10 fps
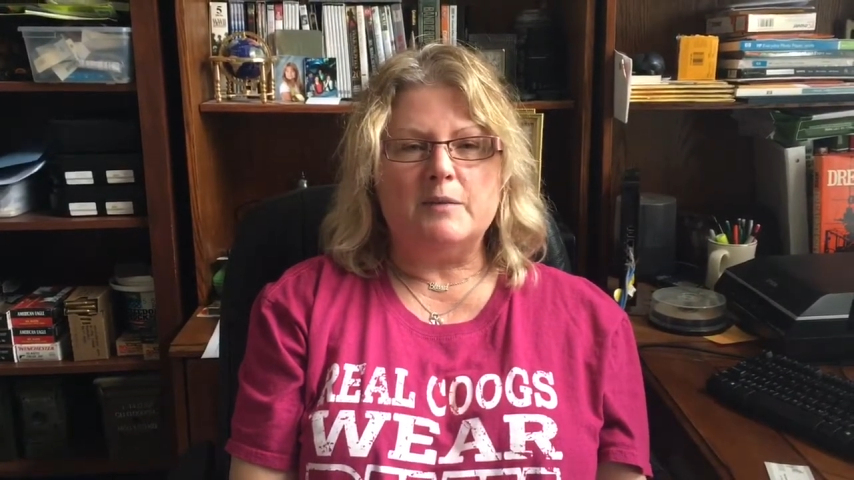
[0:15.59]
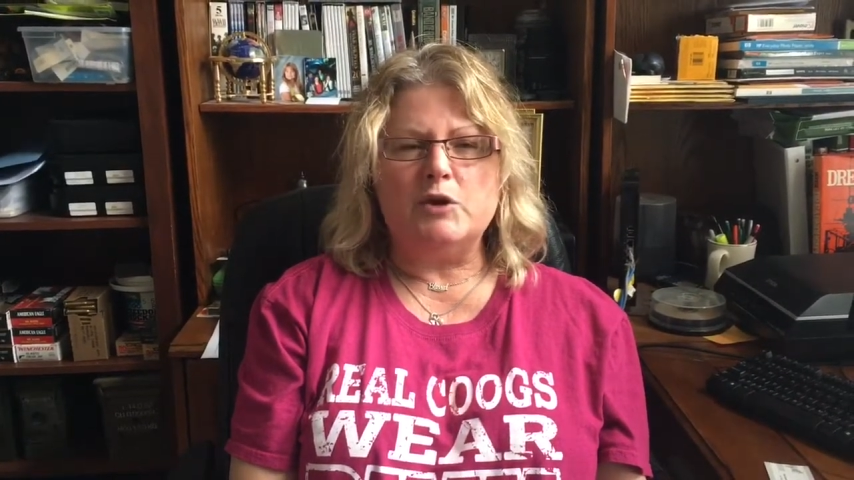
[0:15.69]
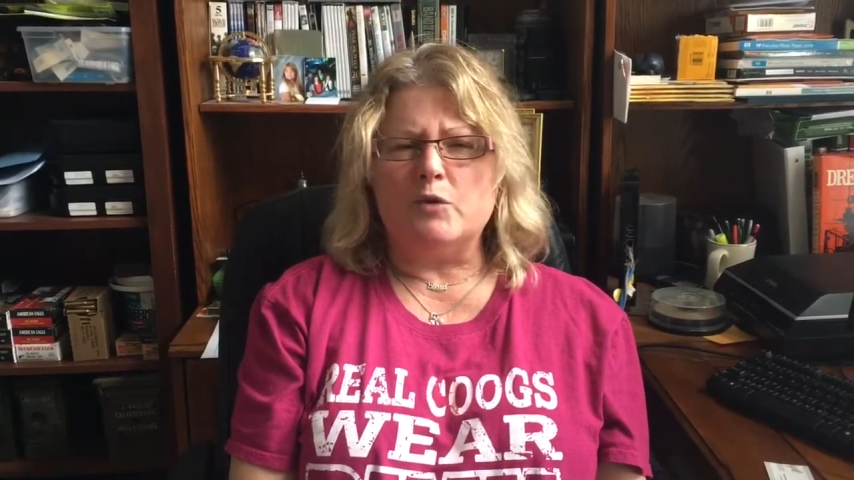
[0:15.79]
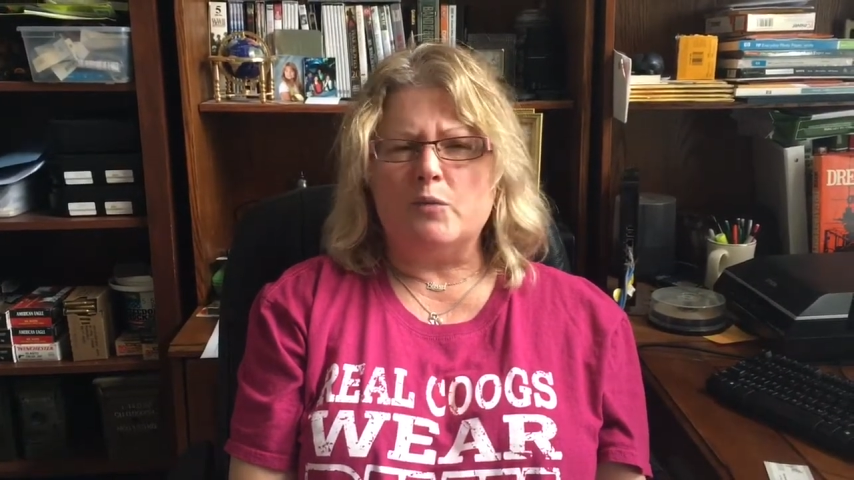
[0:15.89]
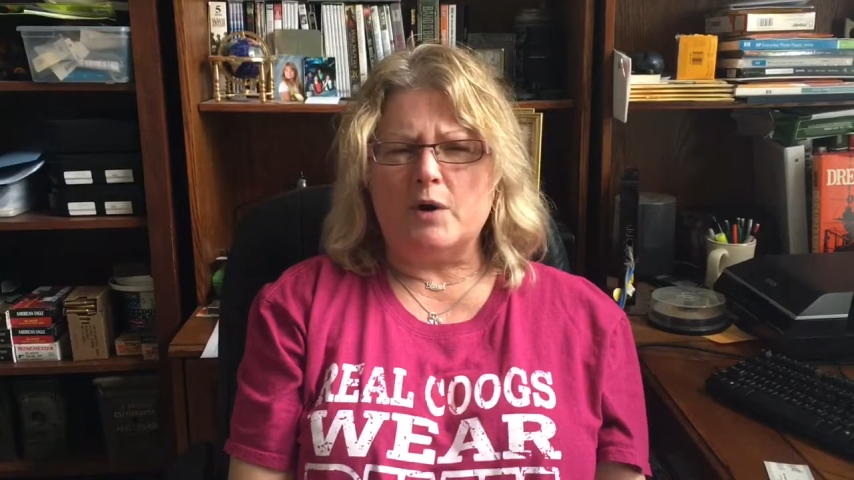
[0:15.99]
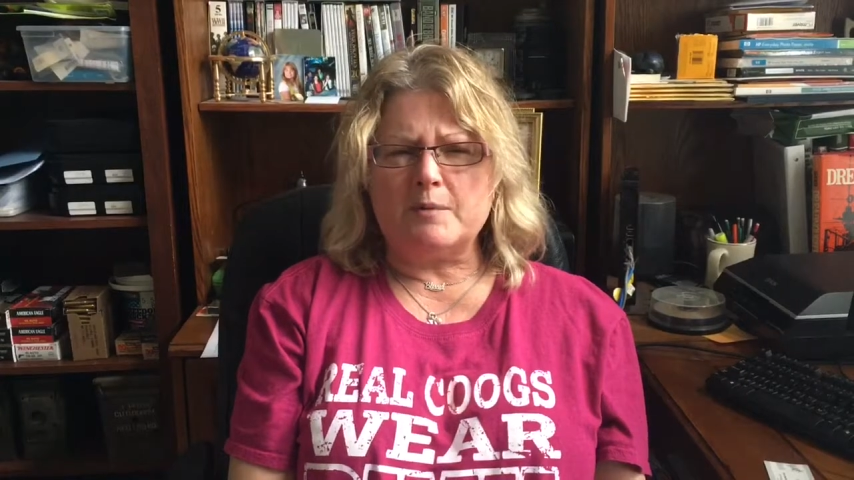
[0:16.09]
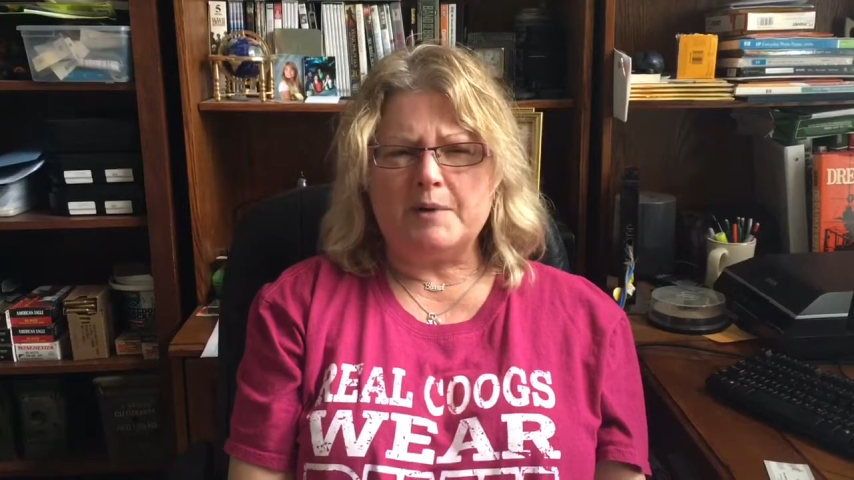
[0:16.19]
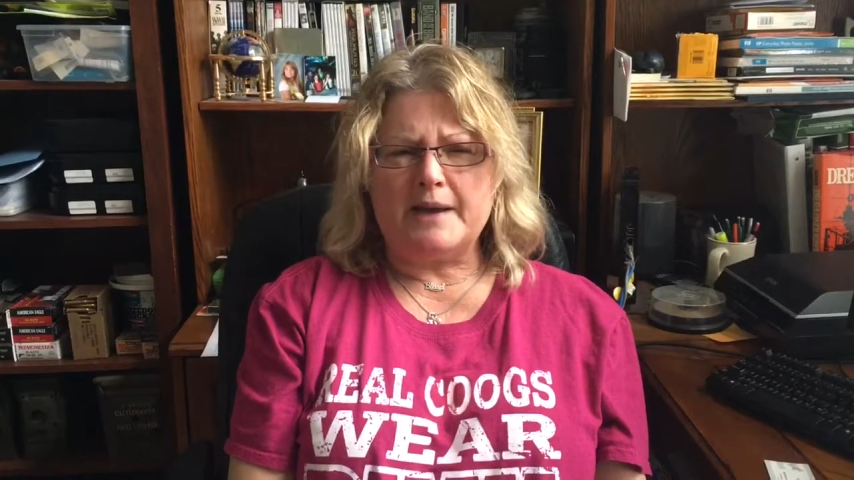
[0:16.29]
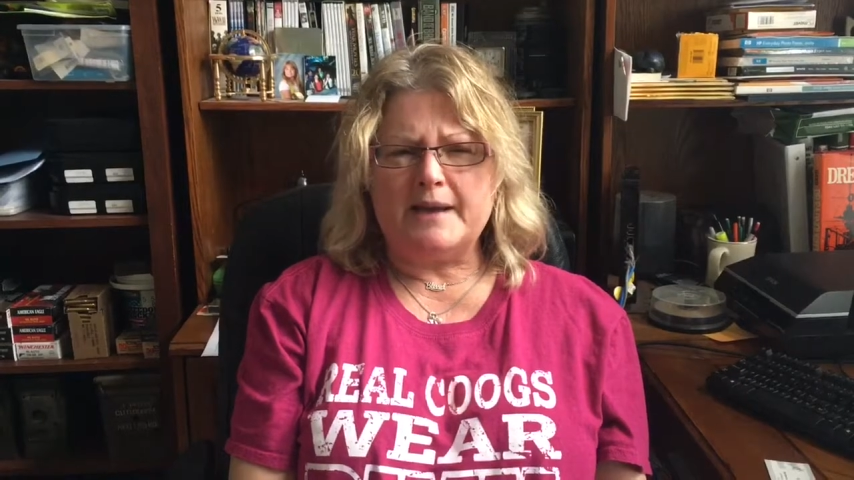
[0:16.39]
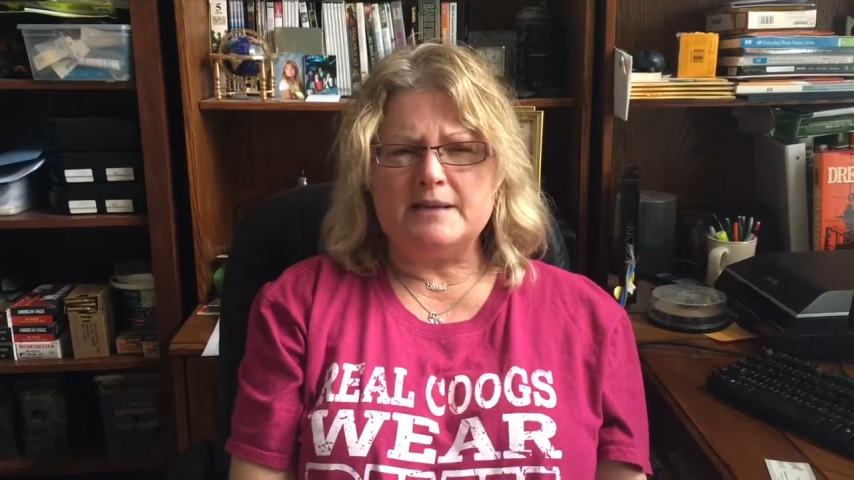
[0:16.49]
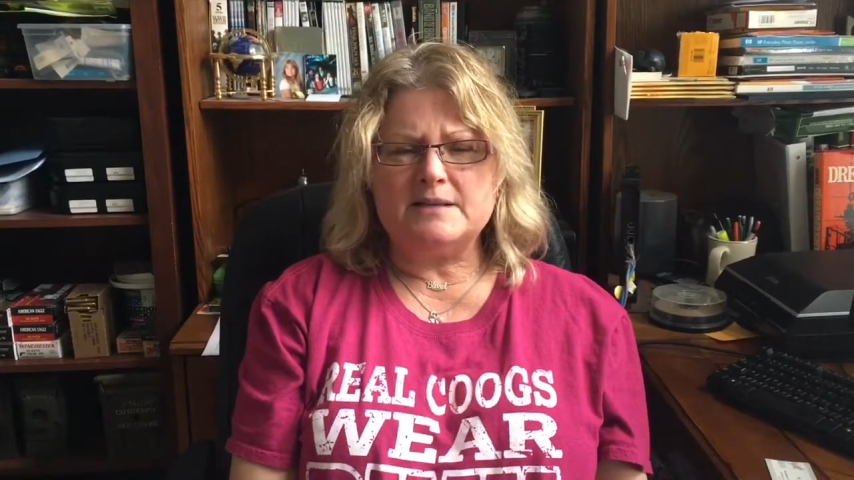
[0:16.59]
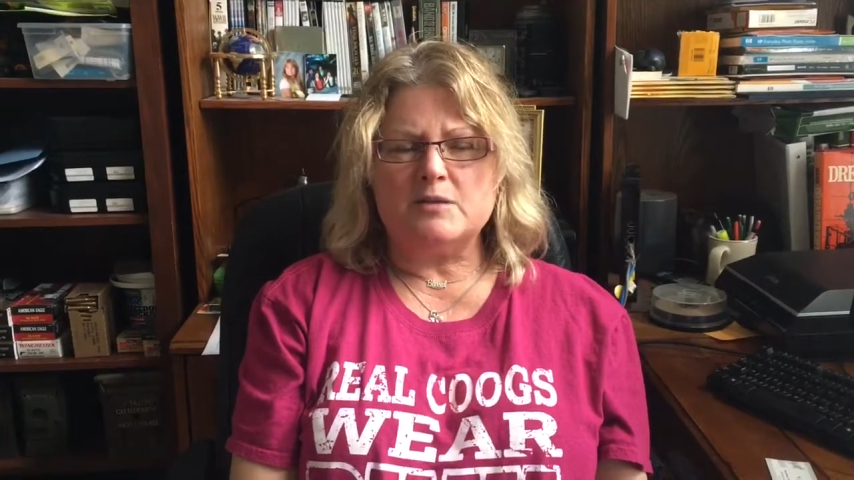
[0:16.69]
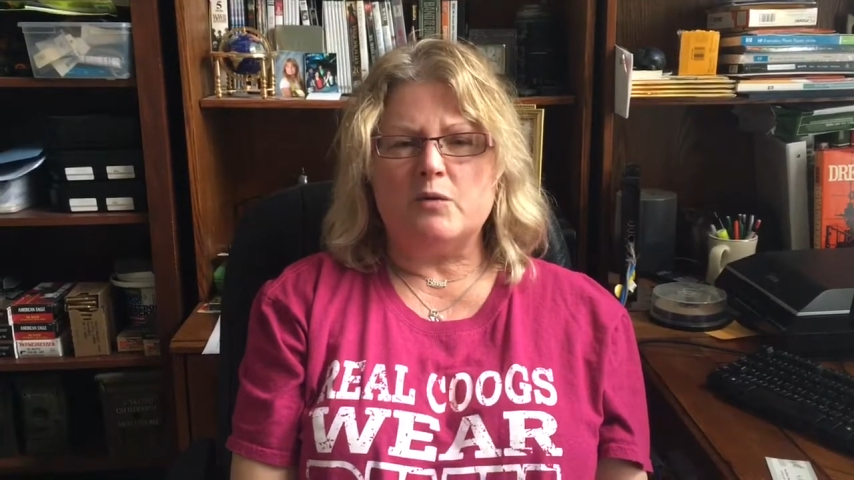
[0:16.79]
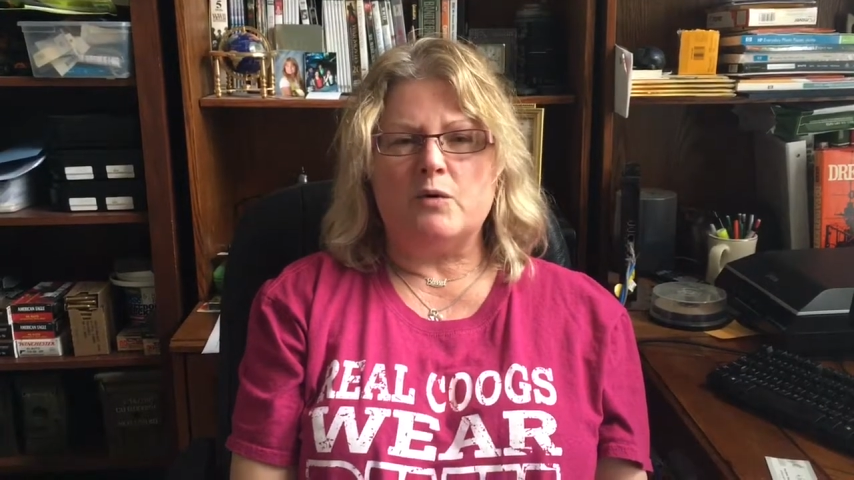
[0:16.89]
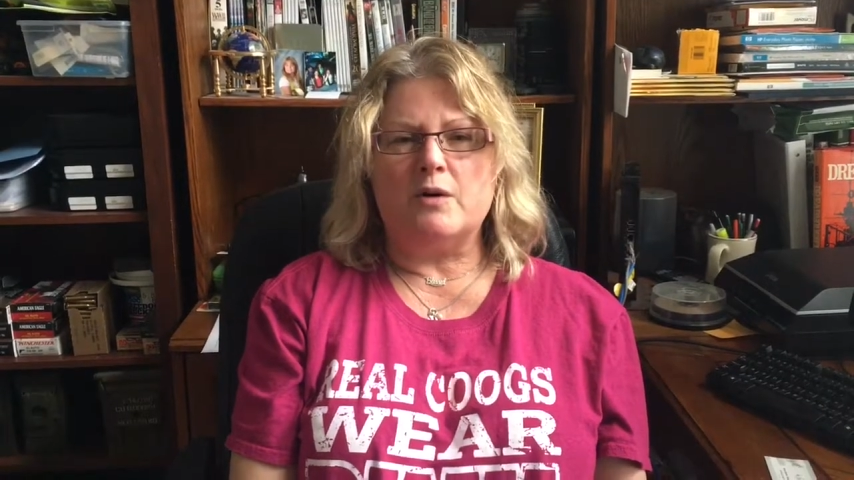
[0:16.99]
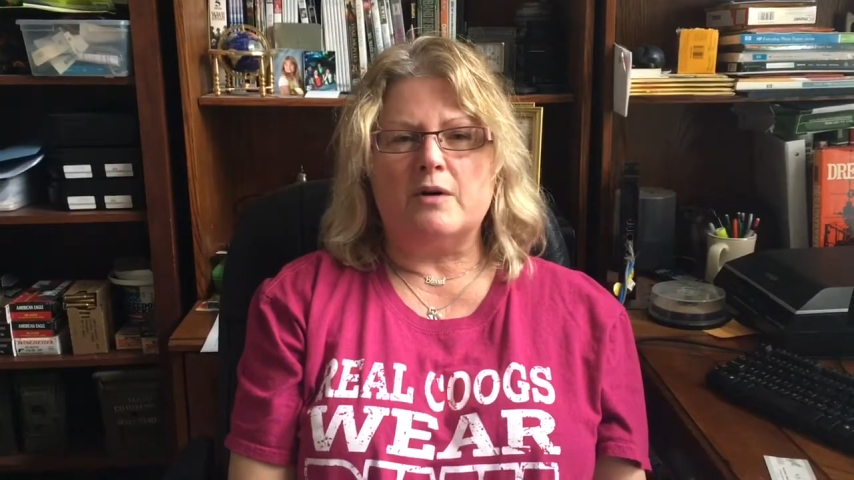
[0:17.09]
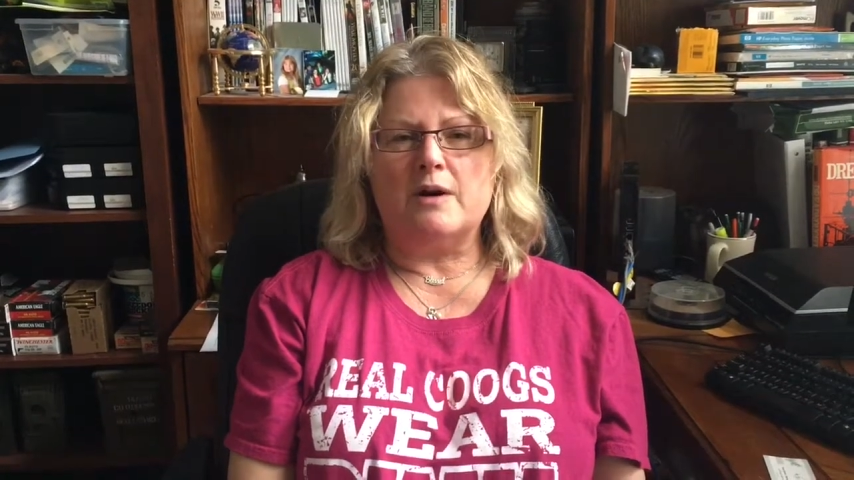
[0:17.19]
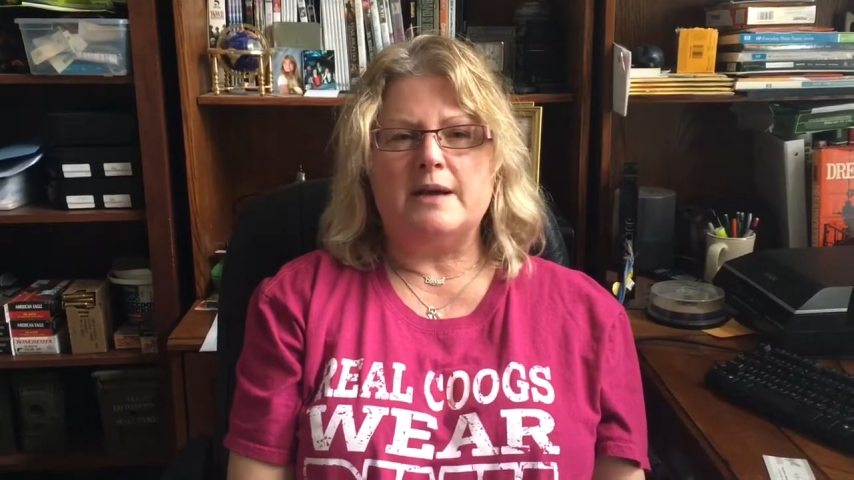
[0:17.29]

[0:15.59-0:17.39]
your workplace or